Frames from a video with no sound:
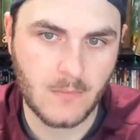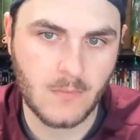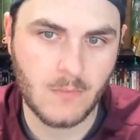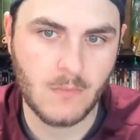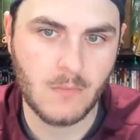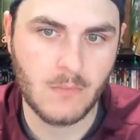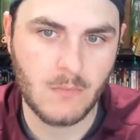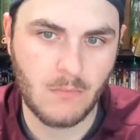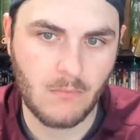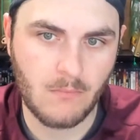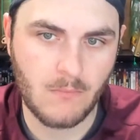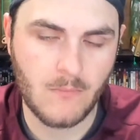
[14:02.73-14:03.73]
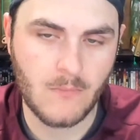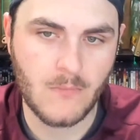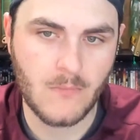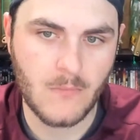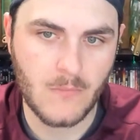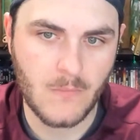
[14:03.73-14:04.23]

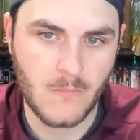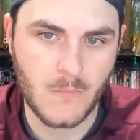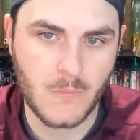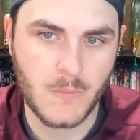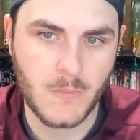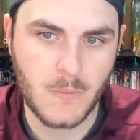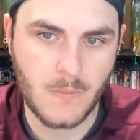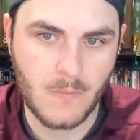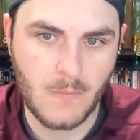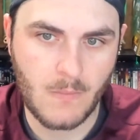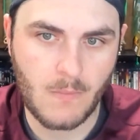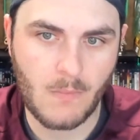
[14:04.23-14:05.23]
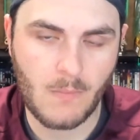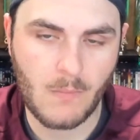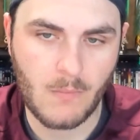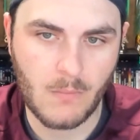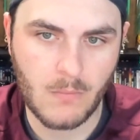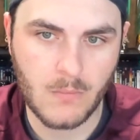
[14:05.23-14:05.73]

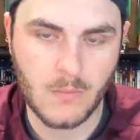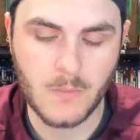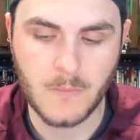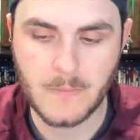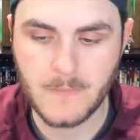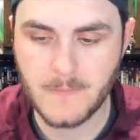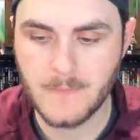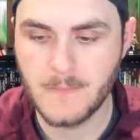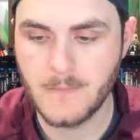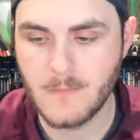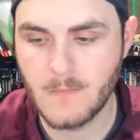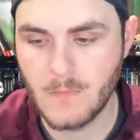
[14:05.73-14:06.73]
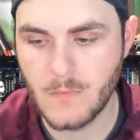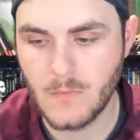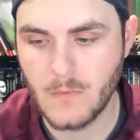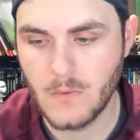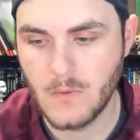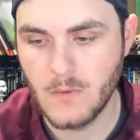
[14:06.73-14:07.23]

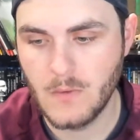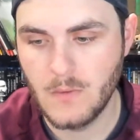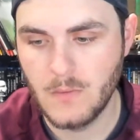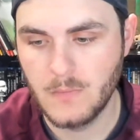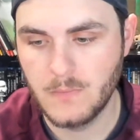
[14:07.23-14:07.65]
(not speaking)